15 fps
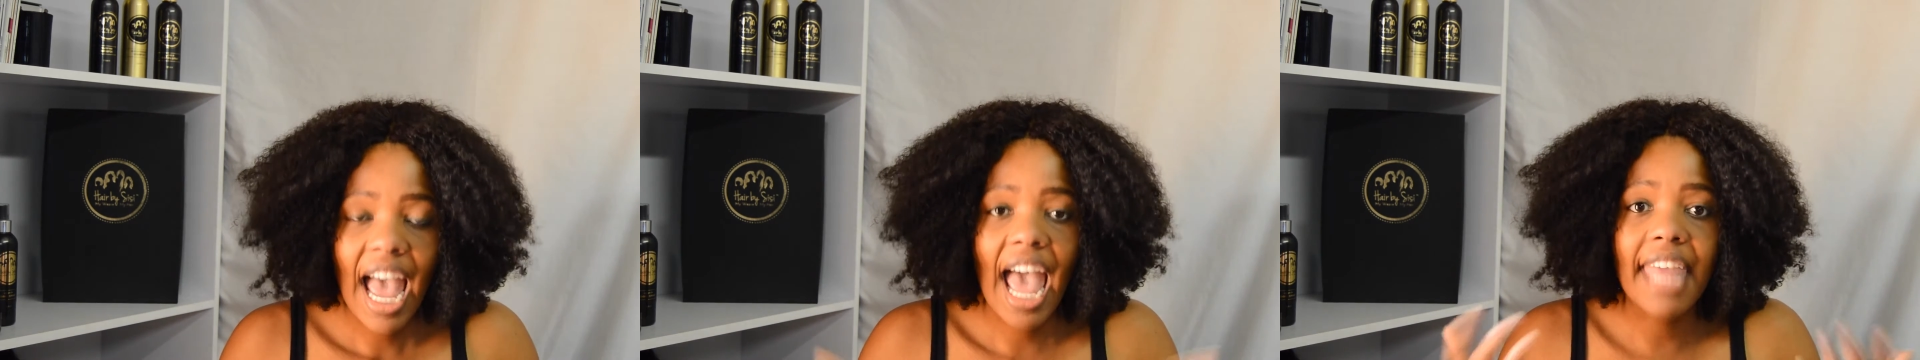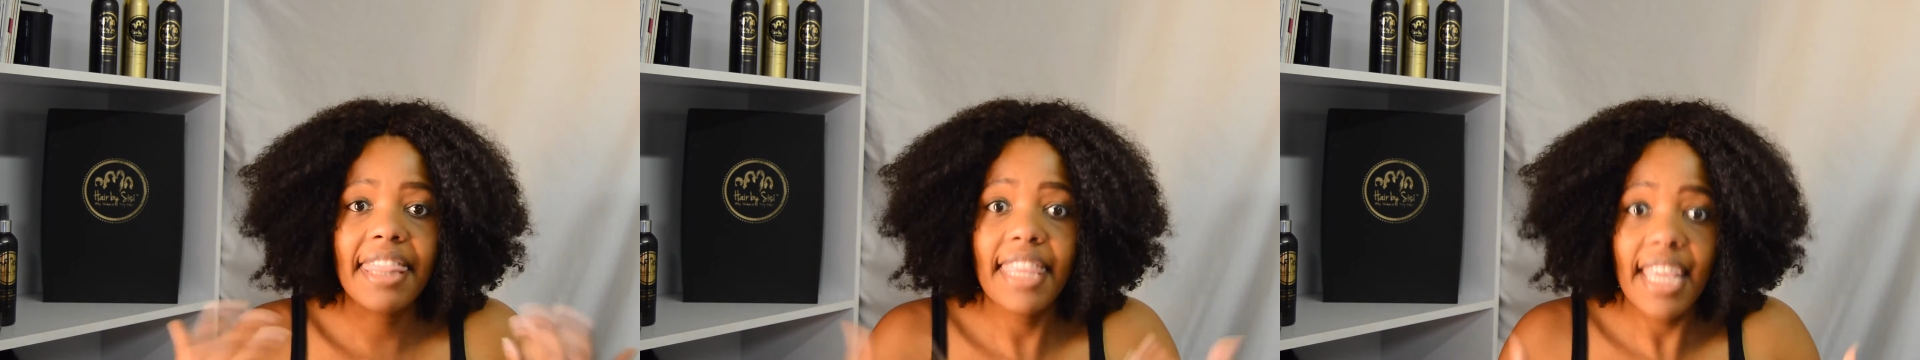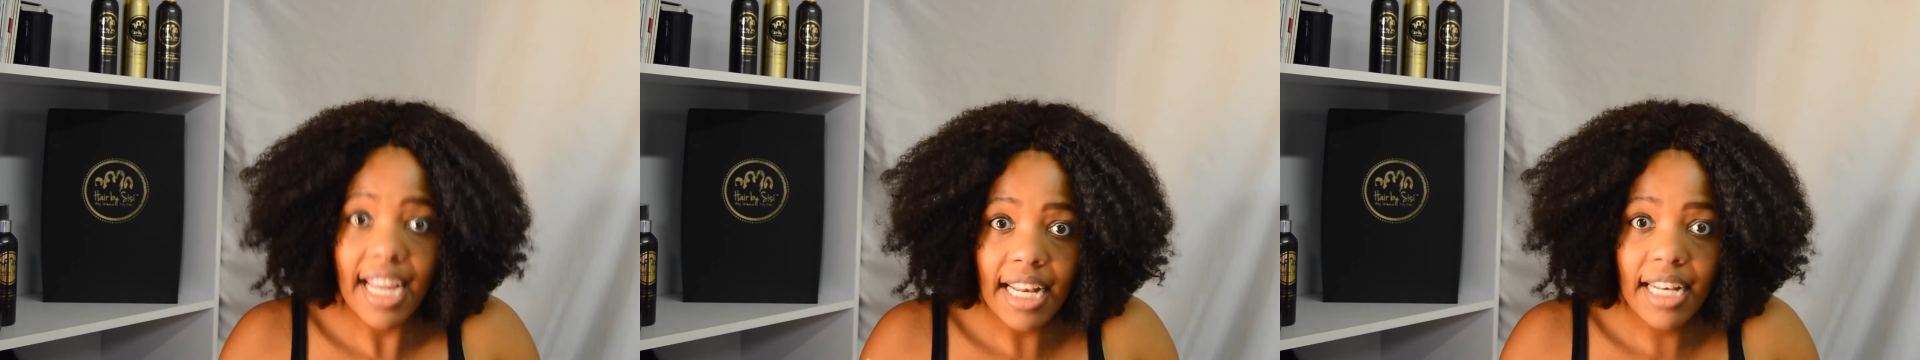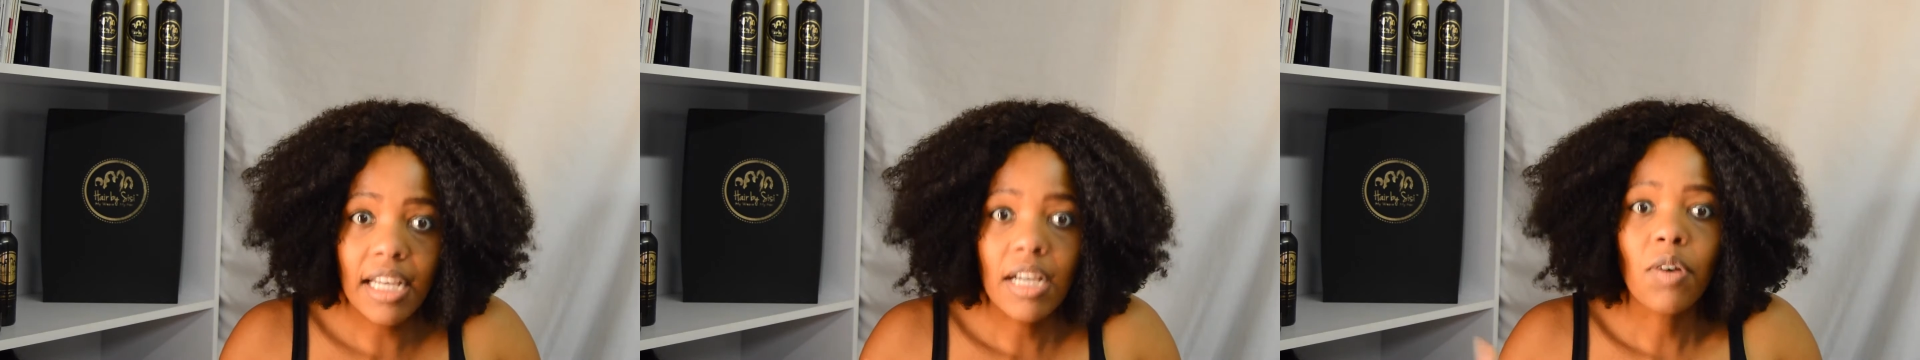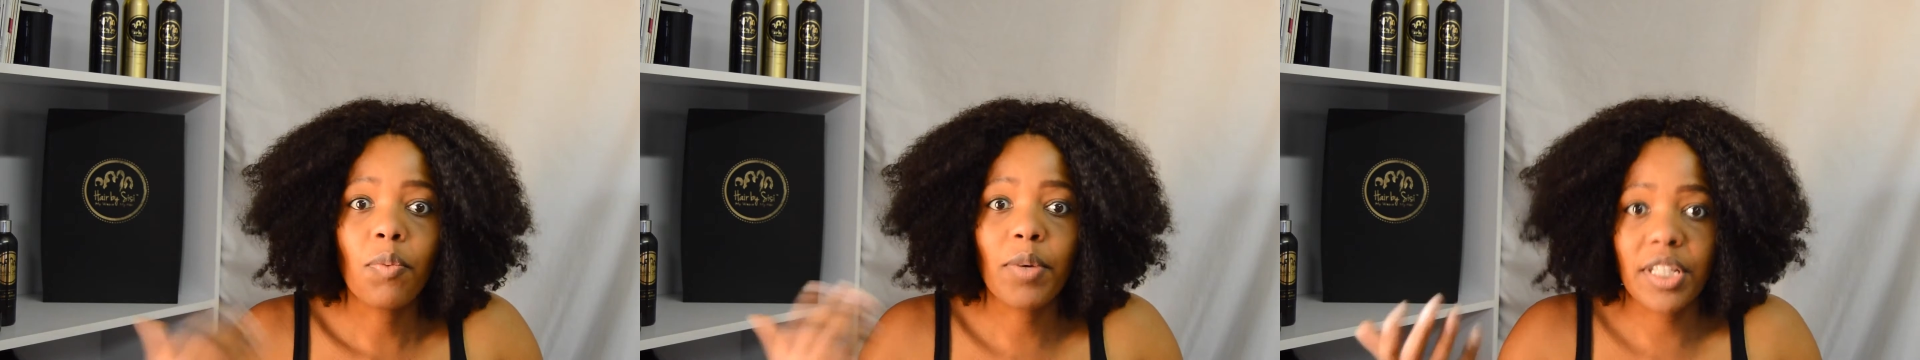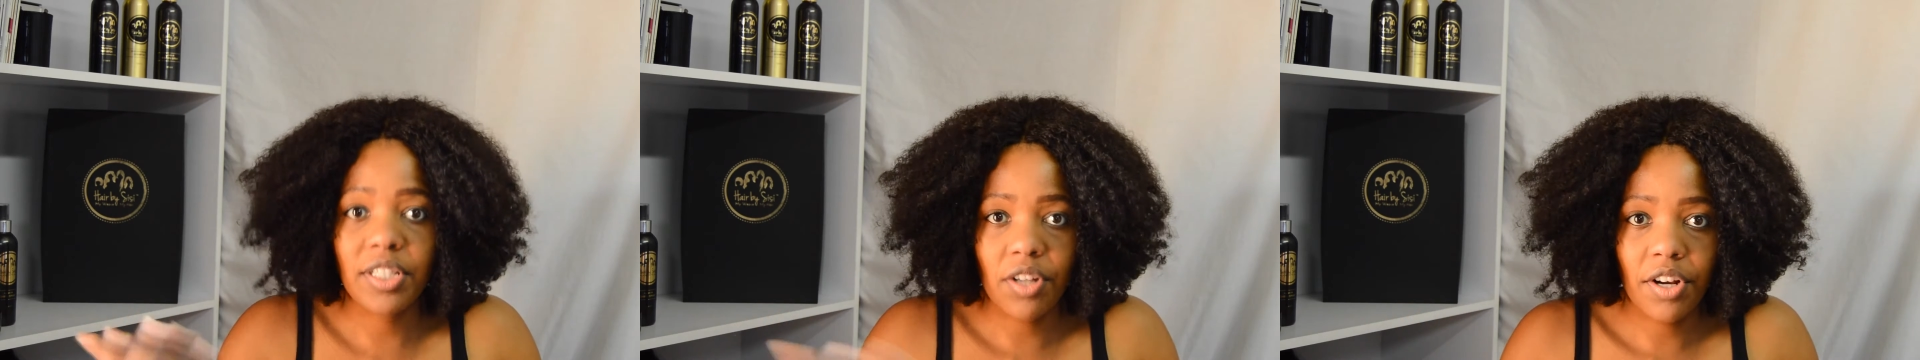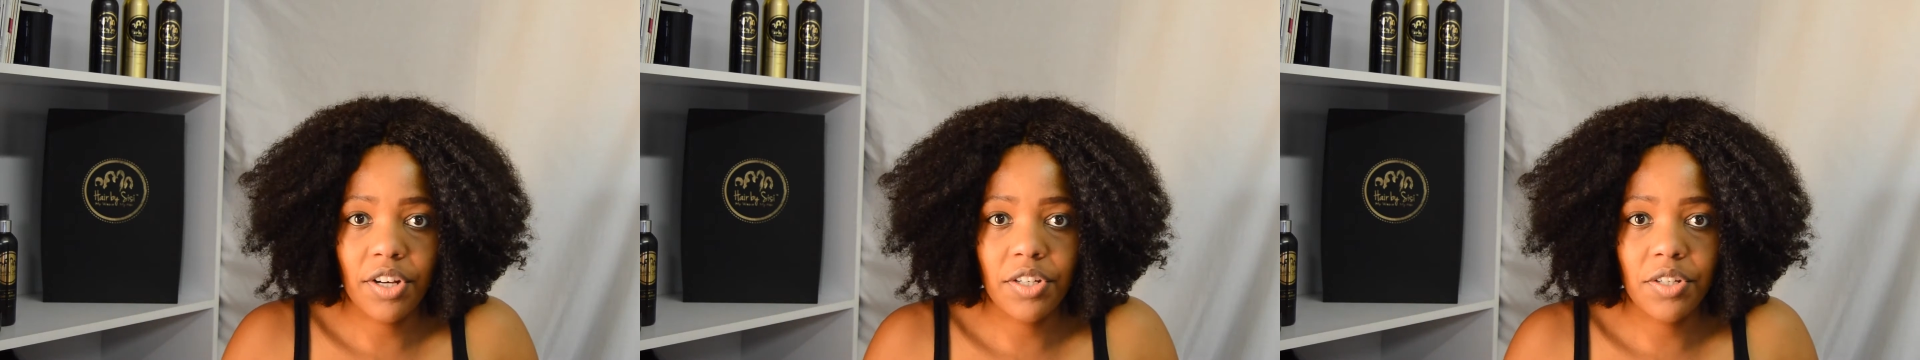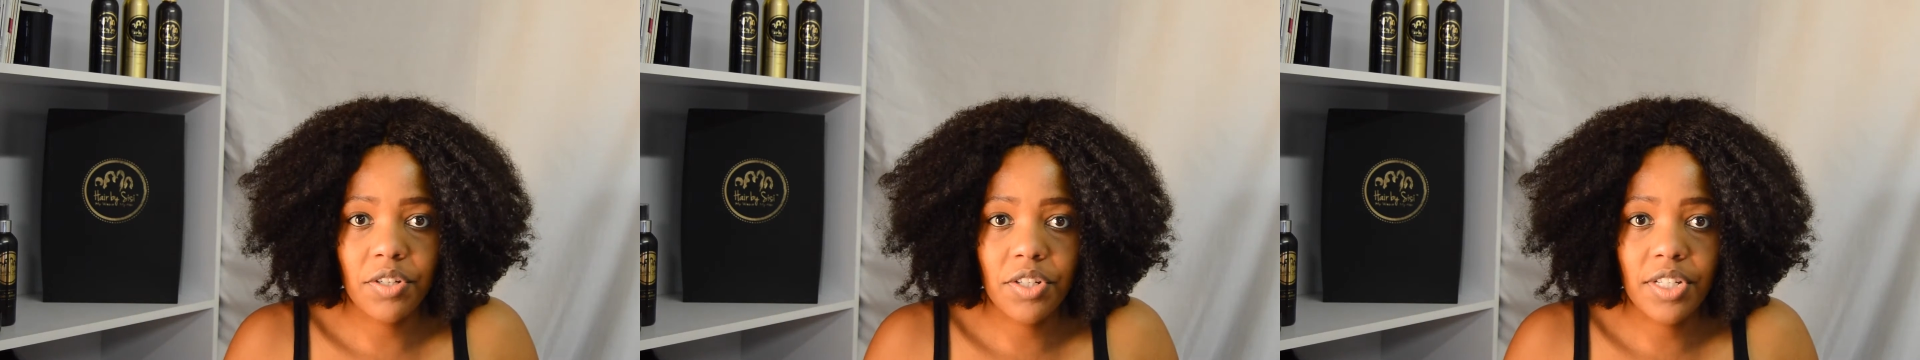and then we
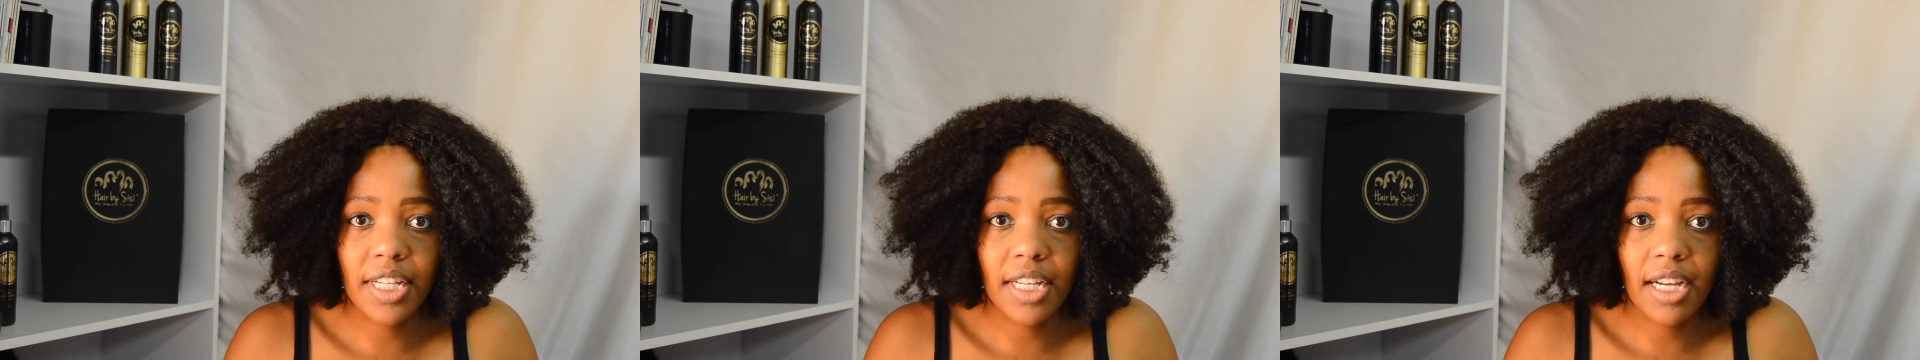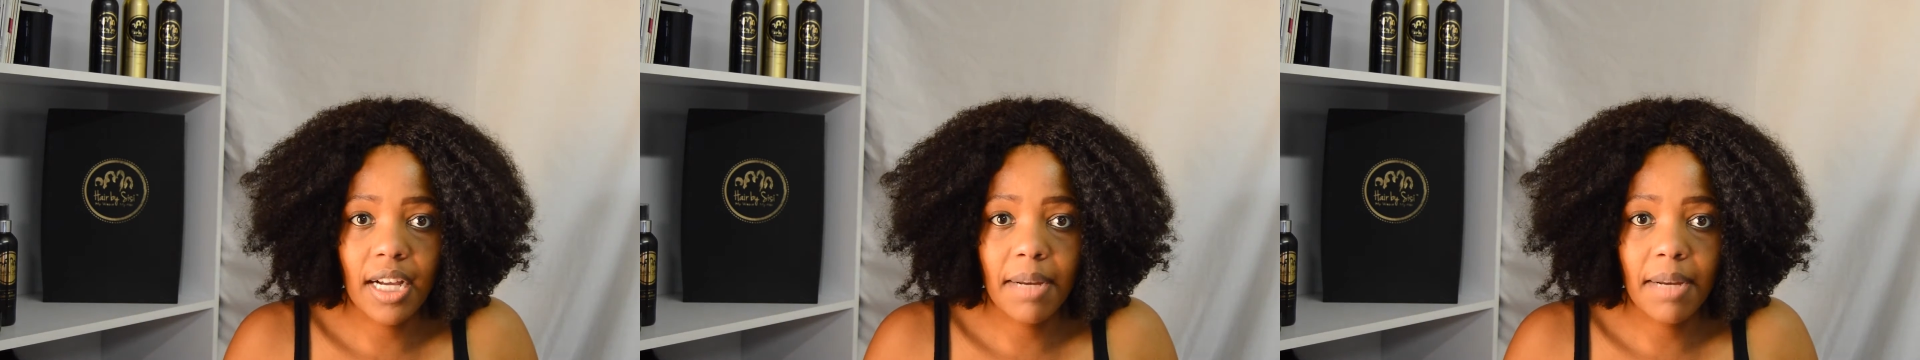started using